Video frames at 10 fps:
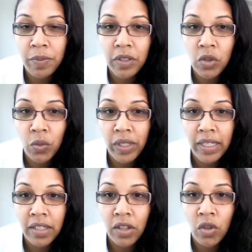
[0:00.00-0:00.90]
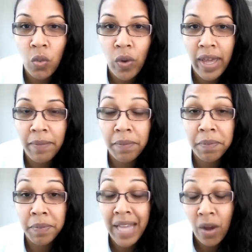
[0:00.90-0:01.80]
between the way
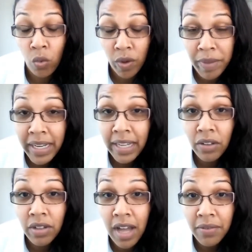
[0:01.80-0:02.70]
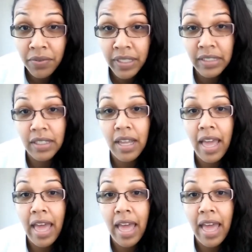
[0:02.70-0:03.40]
Black women handle conflict